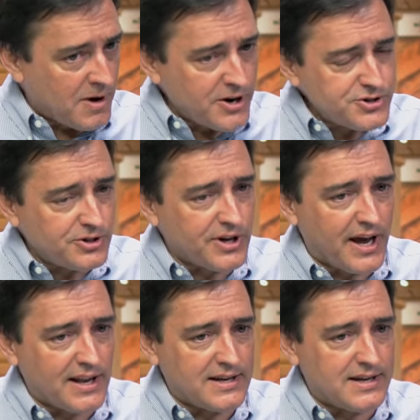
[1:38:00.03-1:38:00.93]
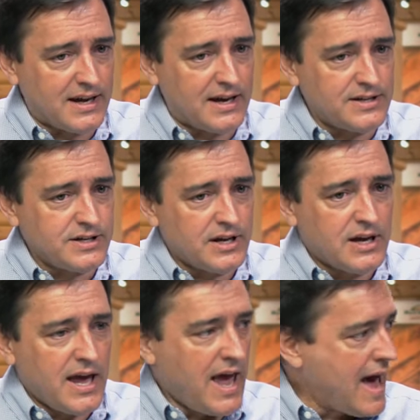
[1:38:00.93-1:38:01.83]
commercial L E Ds
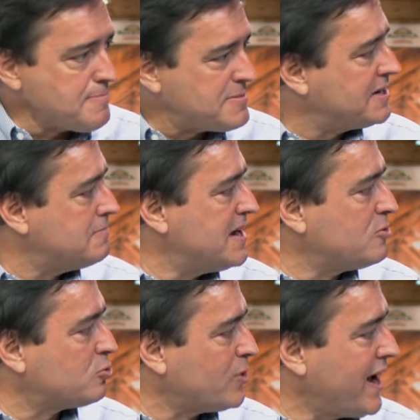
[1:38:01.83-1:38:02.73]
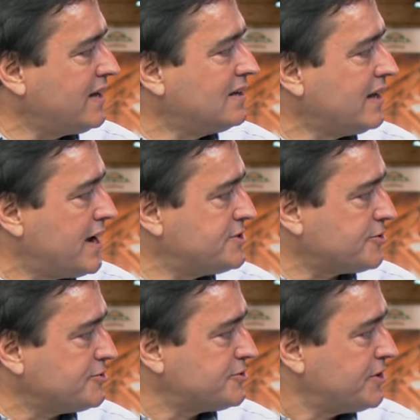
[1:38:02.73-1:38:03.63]
happened to be red
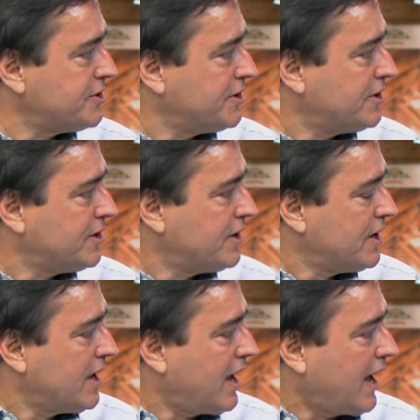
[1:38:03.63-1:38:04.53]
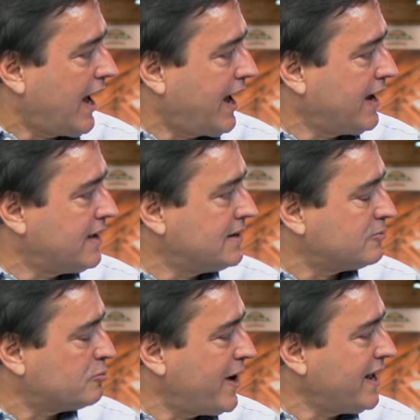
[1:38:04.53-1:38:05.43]
lasers.
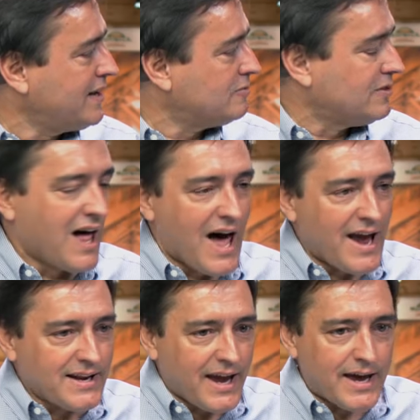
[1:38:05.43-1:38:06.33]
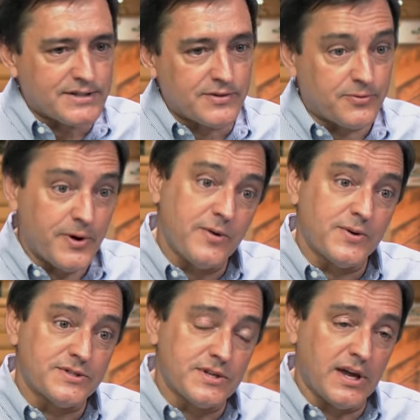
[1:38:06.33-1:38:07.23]
And red light has a
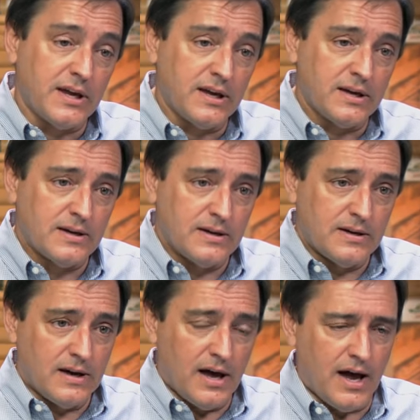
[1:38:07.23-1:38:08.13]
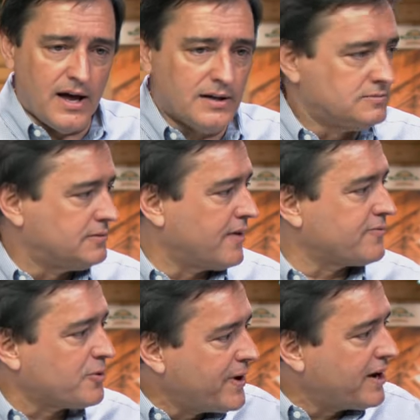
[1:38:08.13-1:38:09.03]
frequency, uh,
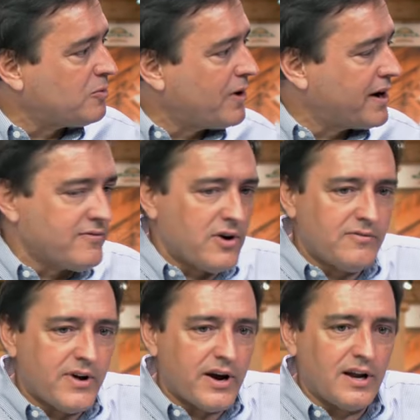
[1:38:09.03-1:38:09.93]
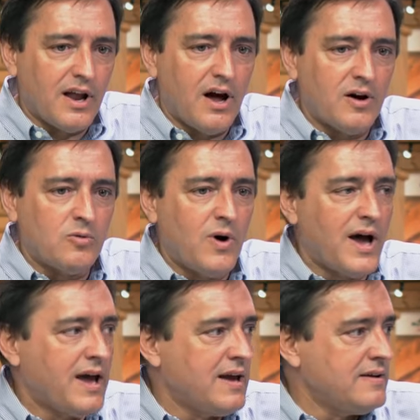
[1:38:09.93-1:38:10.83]
infrared or whatever, a very long
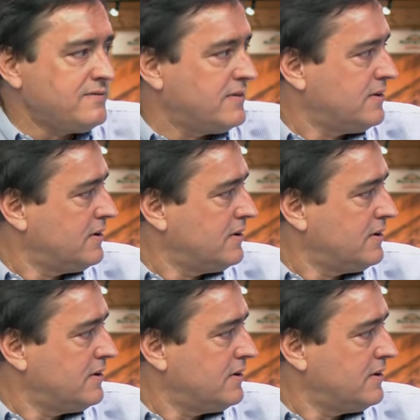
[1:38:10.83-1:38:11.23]
wave,